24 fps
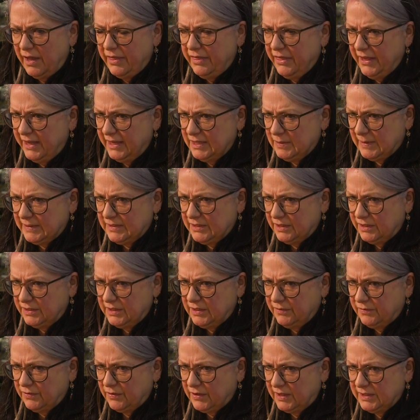I think it's about
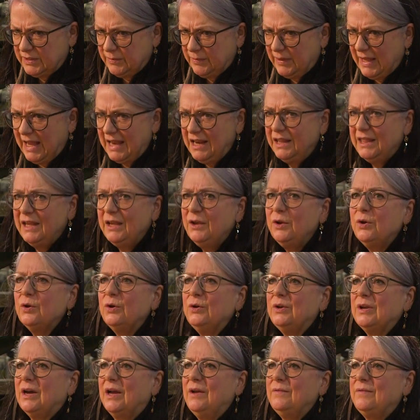scientific writing. With anything
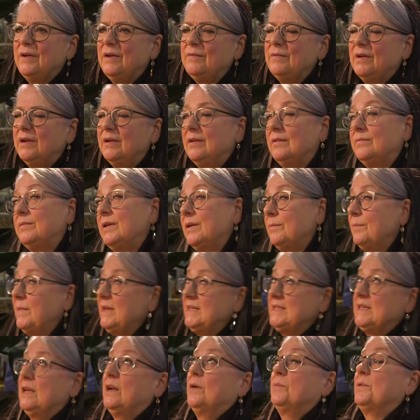good I've ever, I'm going to
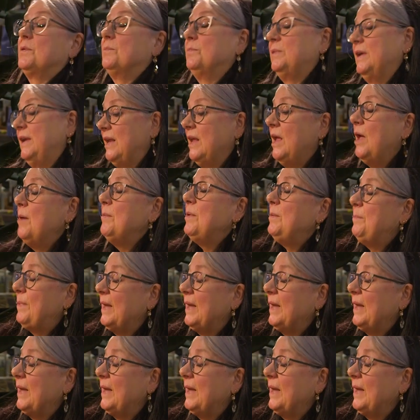mess it up completely,